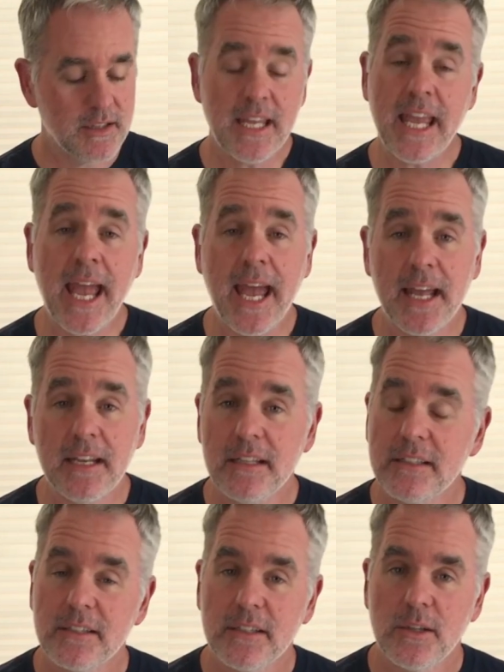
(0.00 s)
Leanne,
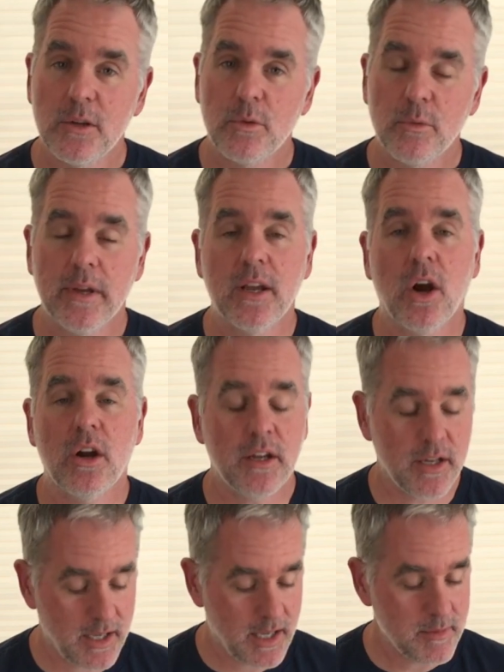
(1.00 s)

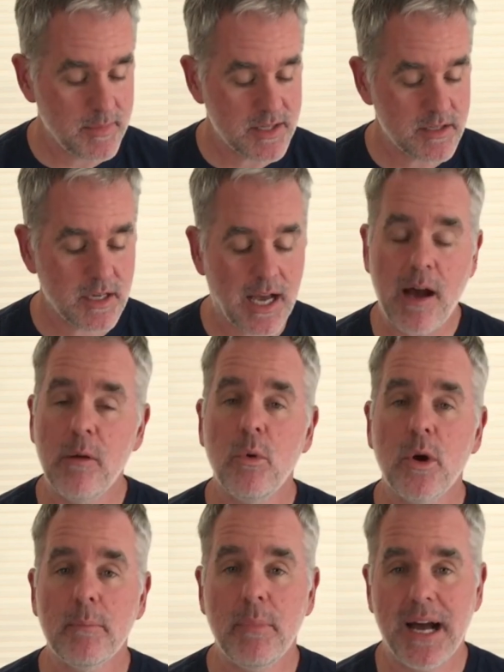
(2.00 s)
regarding Amy's
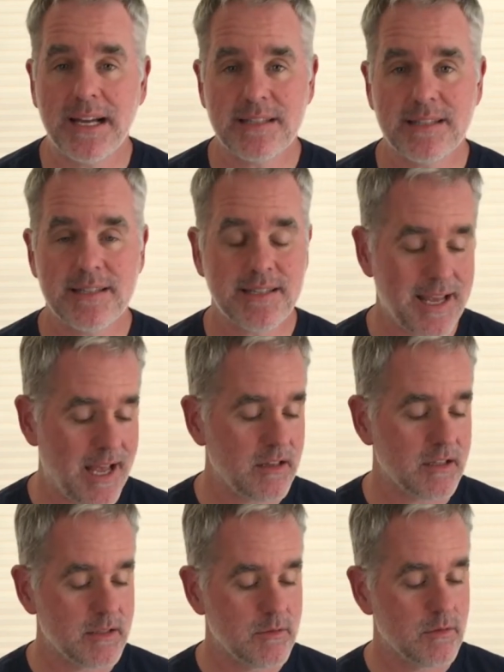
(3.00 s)
cowboy pasta
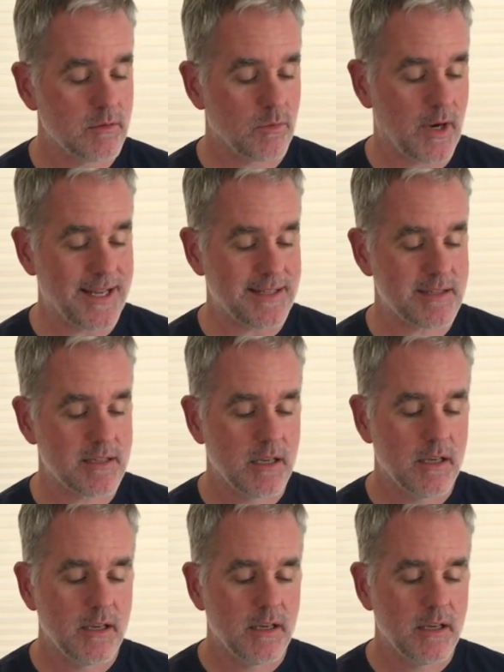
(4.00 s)
salad, writes,